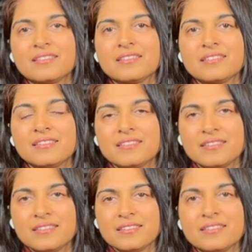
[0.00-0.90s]

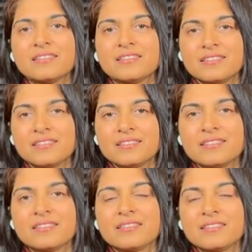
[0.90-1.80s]

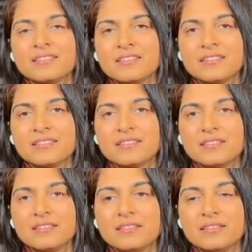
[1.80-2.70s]

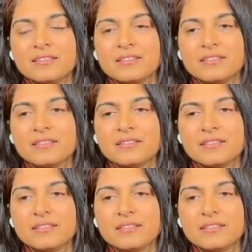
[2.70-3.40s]
[no speech]